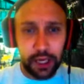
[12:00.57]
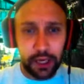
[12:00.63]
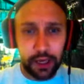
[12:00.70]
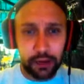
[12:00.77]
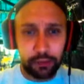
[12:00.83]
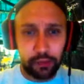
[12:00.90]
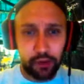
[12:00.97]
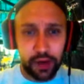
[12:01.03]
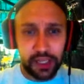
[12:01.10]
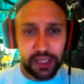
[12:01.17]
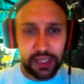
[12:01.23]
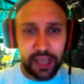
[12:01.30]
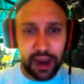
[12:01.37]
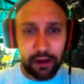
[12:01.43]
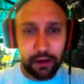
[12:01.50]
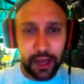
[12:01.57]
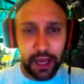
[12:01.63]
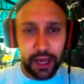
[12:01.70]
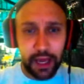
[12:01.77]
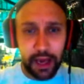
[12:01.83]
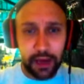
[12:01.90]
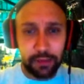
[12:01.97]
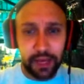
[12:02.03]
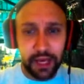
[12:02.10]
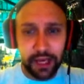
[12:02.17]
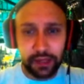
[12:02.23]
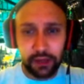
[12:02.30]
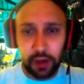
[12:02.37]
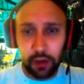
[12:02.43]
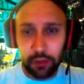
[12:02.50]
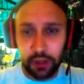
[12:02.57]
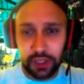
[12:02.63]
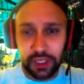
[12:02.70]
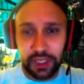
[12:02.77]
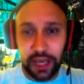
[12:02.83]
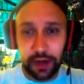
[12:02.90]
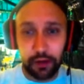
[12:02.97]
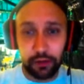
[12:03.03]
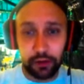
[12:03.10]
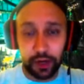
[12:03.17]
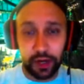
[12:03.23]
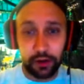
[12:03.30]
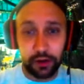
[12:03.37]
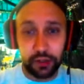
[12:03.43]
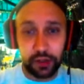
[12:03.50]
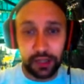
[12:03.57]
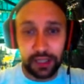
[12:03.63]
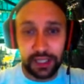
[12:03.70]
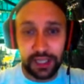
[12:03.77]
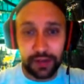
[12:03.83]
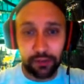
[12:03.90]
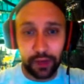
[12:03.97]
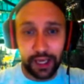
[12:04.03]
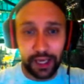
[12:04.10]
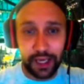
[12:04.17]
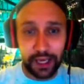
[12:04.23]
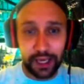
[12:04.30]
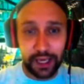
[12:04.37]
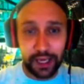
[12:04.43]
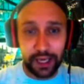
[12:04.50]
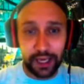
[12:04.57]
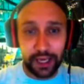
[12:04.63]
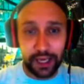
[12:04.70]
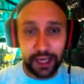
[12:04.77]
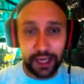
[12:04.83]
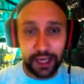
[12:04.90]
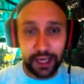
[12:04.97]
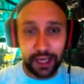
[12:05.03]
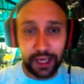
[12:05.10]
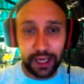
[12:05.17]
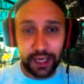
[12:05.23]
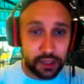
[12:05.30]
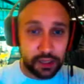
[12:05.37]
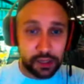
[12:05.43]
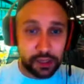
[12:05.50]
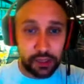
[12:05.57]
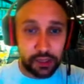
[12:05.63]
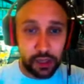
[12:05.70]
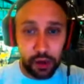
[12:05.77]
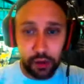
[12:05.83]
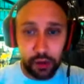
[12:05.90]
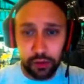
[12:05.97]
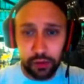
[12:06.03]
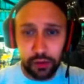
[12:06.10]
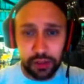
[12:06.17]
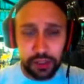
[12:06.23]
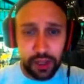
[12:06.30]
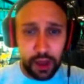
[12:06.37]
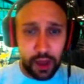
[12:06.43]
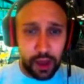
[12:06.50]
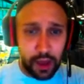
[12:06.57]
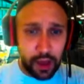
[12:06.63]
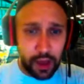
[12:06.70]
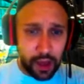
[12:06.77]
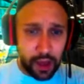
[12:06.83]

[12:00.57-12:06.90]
pretty scary. He is almost dead over here, so let's see if we can get him back on his toes. And I